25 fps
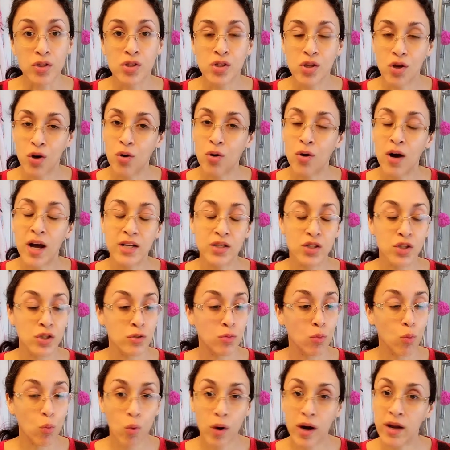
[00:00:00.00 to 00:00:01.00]
So I
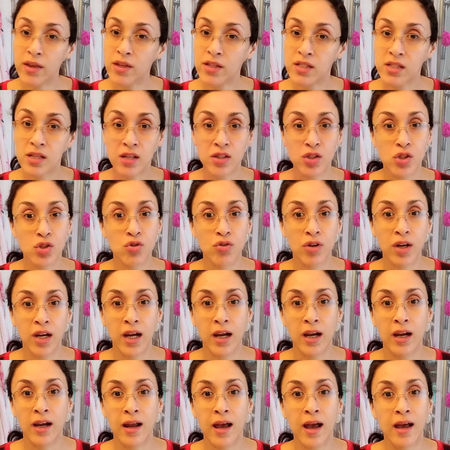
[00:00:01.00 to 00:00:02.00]
just wear the
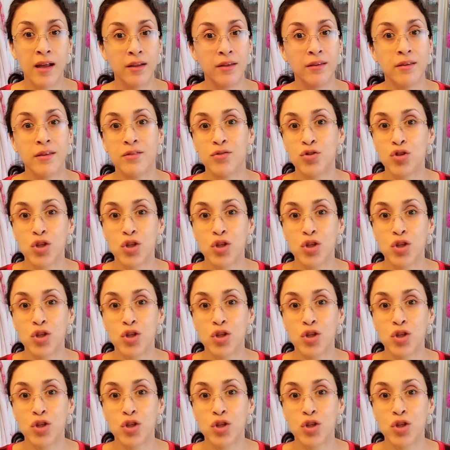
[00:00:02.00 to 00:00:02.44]
sunscreen and